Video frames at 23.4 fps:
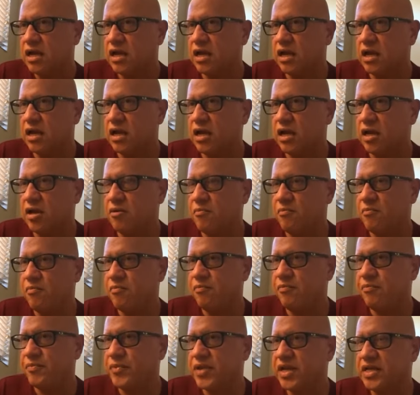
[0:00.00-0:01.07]
um,
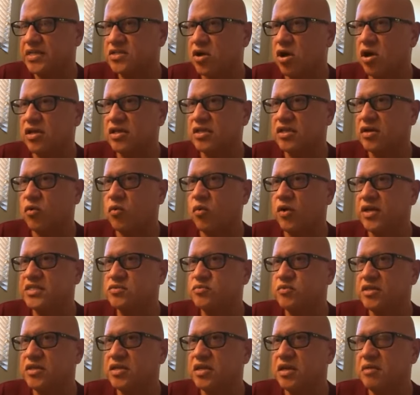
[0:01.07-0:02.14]
has called it quits
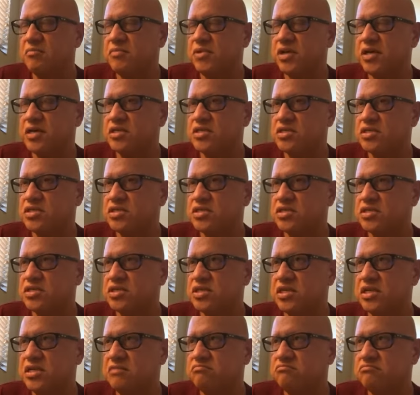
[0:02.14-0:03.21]
with him because
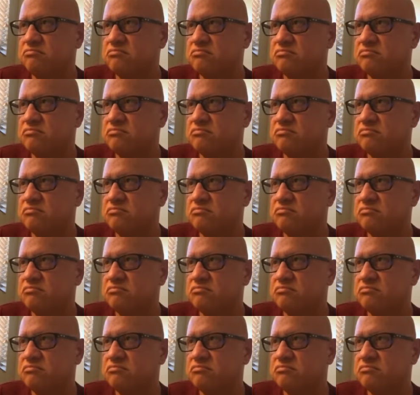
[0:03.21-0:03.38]
she